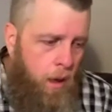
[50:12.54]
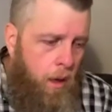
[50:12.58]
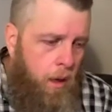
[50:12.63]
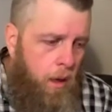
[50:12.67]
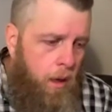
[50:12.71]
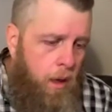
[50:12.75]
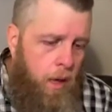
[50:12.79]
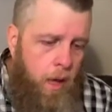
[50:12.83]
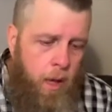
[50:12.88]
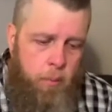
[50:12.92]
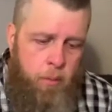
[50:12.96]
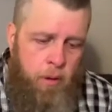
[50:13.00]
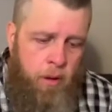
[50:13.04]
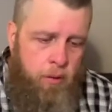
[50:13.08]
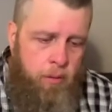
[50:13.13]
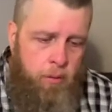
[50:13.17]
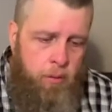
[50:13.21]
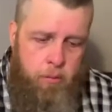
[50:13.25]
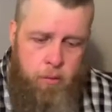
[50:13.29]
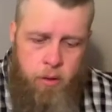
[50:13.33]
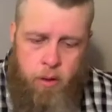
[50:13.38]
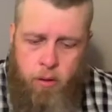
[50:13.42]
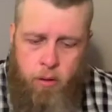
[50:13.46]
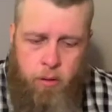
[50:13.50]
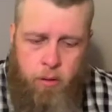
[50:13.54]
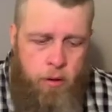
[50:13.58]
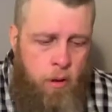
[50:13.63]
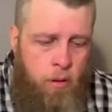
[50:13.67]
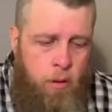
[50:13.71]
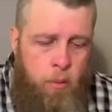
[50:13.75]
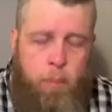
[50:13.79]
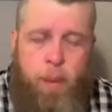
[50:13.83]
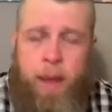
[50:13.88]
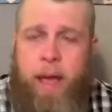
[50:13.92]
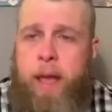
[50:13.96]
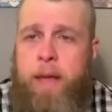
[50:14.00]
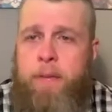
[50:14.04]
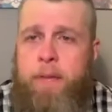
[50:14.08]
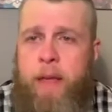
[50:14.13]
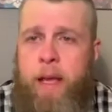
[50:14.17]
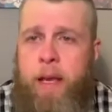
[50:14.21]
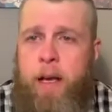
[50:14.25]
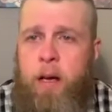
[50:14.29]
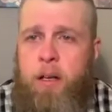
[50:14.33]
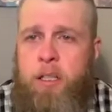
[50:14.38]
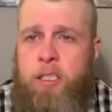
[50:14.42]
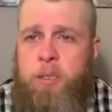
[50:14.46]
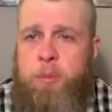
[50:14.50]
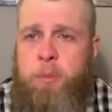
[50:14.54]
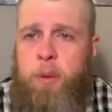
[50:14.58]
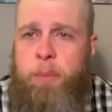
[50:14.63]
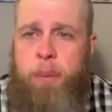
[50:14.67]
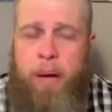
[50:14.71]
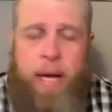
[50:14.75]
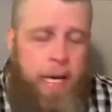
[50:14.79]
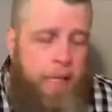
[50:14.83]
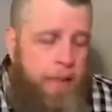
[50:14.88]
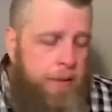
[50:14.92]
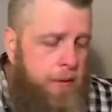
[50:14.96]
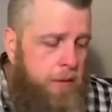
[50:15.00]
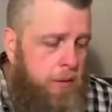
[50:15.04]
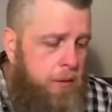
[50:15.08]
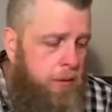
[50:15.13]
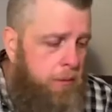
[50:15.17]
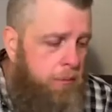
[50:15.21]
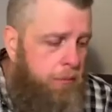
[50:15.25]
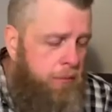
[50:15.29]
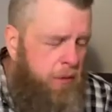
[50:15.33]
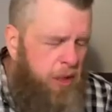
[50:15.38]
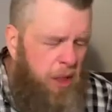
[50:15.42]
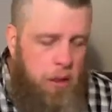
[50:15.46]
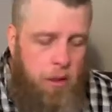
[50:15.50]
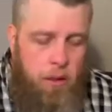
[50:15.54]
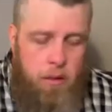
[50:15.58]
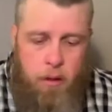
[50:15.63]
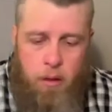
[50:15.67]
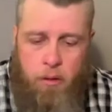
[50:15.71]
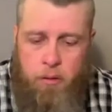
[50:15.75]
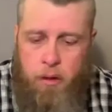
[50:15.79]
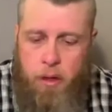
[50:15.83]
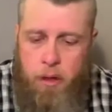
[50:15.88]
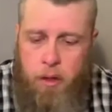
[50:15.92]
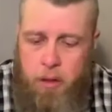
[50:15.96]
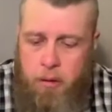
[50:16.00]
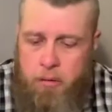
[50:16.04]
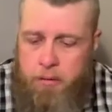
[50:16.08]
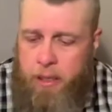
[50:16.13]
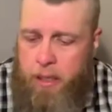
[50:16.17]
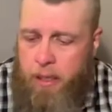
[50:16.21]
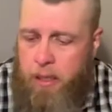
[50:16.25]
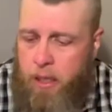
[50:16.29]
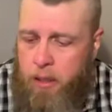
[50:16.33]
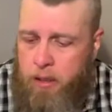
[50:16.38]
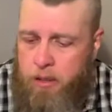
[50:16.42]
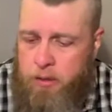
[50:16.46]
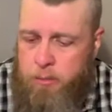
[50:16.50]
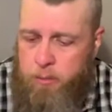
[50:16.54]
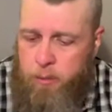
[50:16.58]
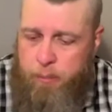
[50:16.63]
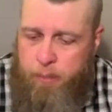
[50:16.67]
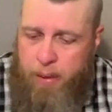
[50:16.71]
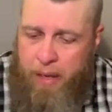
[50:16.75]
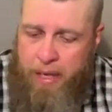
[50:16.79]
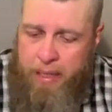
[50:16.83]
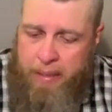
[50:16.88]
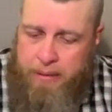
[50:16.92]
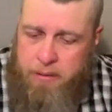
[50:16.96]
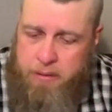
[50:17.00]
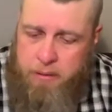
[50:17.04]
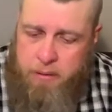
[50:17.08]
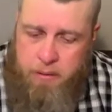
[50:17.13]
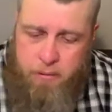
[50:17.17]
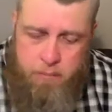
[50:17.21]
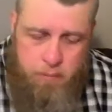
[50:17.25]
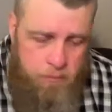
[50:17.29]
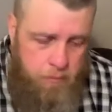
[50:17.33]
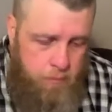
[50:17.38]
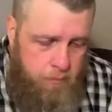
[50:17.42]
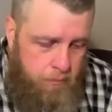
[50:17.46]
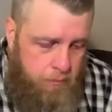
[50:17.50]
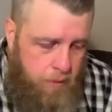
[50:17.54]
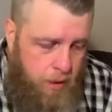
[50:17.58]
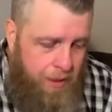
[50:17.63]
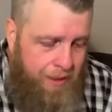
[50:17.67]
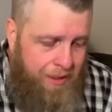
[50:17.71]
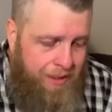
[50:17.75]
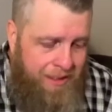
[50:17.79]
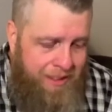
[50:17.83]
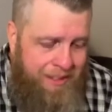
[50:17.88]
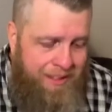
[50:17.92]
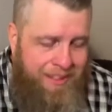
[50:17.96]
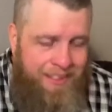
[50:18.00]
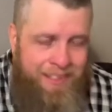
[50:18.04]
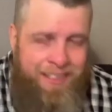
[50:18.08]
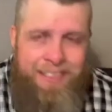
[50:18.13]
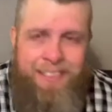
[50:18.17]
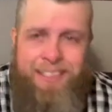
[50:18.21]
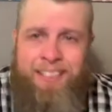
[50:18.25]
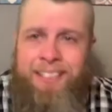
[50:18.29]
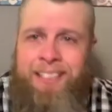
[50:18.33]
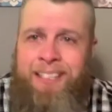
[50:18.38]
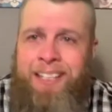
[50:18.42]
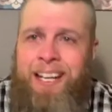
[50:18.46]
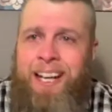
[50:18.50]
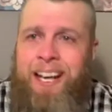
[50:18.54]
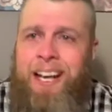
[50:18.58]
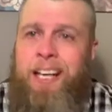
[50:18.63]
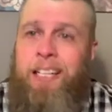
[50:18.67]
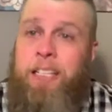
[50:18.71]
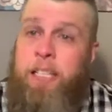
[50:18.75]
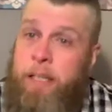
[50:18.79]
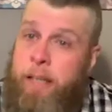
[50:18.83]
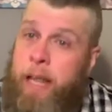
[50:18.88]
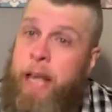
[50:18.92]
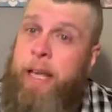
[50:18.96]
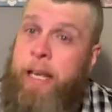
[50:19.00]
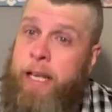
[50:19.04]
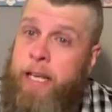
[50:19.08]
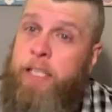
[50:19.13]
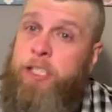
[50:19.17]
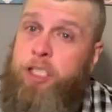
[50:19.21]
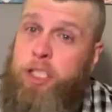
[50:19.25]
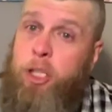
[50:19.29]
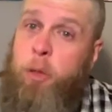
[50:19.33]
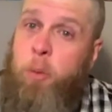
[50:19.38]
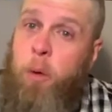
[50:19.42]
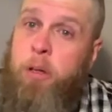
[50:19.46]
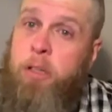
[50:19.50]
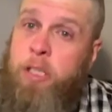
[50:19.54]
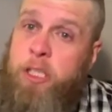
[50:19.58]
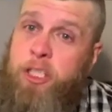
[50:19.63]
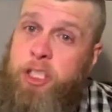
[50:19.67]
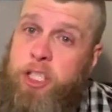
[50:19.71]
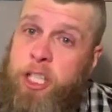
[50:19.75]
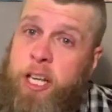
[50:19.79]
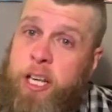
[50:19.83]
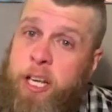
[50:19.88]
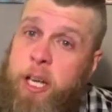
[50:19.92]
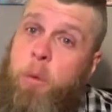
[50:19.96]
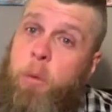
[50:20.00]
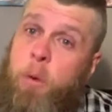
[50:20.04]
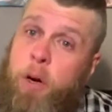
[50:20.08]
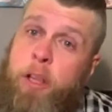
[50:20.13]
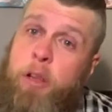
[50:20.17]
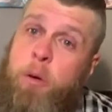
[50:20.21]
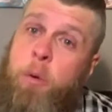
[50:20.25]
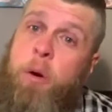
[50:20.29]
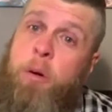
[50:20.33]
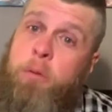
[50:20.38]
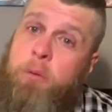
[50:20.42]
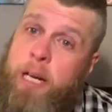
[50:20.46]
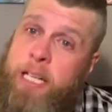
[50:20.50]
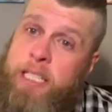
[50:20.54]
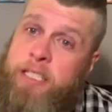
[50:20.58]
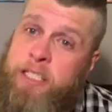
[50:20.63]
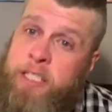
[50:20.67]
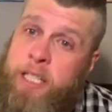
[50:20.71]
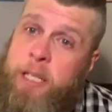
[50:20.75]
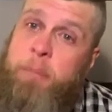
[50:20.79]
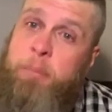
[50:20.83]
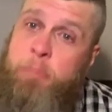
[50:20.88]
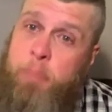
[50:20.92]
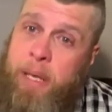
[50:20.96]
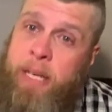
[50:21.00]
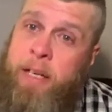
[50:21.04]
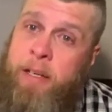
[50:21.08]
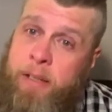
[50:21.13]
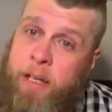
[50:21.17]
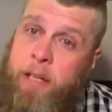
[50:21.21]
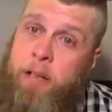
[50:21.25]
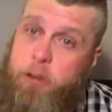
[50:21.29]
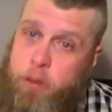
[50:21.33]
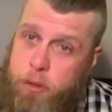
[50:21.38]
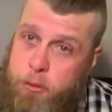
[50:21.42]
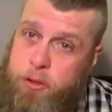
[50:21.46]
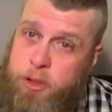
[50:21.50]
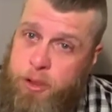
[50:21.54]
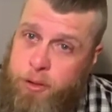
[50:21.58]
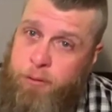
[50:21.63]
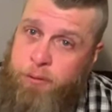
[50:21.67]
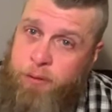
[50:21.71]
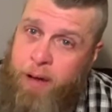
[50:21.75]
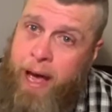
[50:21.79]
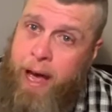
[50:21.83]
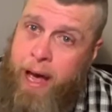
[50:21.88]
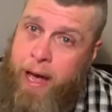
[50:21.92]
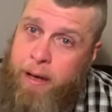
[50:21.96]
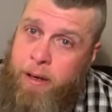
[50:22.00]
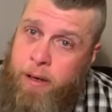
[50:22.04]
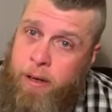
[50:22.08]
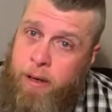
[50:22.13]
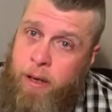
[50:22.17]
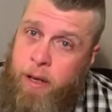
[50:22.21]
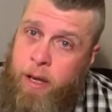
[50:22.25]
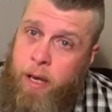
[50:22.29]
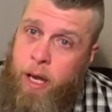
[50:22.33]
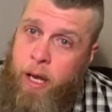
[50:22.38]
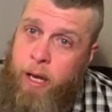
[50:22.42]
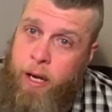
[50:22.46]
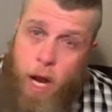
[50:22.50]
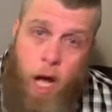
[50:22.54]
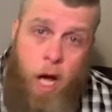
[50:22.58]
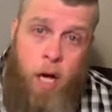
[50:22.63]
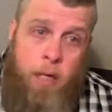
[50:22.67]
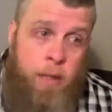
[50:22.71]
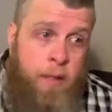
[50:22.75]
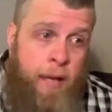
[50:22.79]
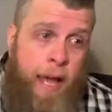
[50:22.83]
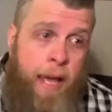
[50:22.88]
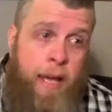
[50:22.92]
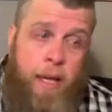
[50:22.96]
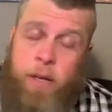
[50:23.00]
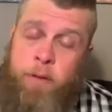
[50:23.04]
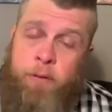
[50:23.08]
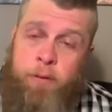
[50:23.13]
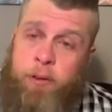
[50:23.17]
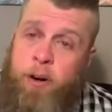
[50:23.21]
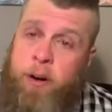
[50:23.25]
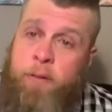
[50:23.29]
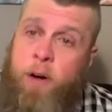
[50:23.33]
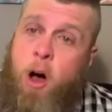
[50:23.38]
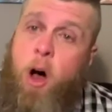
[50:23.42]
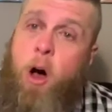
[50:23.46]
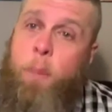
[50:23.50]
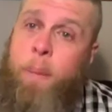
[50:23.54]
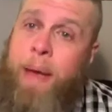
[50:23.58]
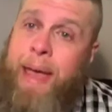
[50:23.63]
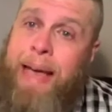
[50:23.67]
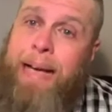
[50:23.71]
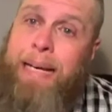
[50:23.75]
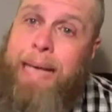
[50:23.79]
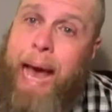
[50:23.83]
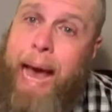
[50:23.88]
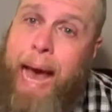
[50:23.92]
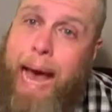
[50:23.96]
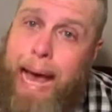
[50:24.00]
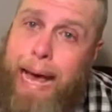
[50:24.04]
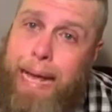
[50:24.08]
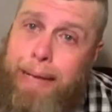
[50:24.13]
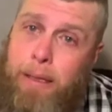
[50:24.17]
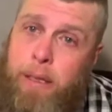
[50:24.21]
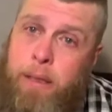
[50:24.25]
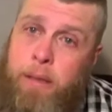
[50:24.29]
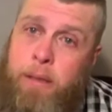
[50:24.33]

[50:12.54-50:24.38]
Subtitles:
Yeah, but you don't know the pain they caused me, Pastor. You don't know the hurt they caused me, Pastor. Did they kiss you on the cheek, or were you arrested, beaten, and crucified, and hung naked in front of all mankind?